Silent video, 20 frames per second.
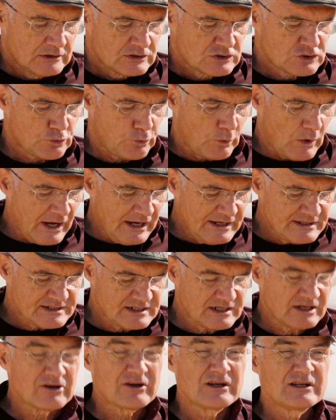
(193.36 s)

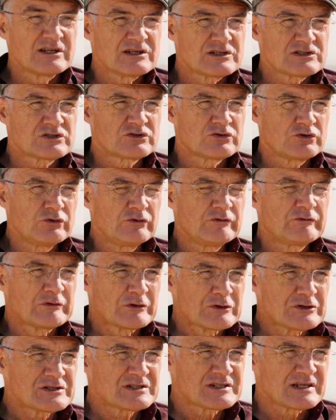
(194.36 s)
Twice here in these two
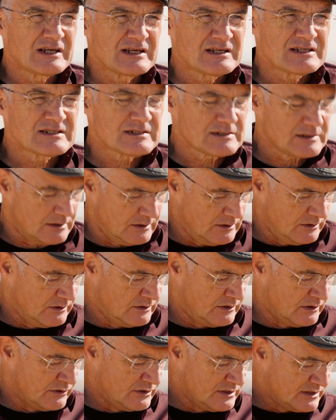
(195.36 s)
verses,
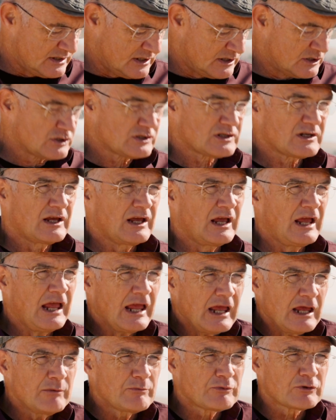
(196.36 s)
there is this
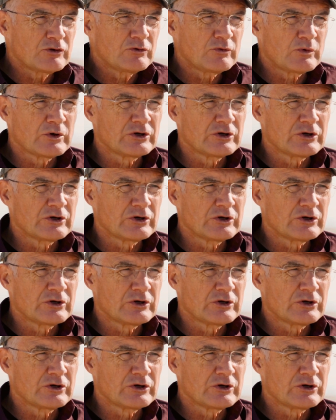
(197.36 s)
Hebrew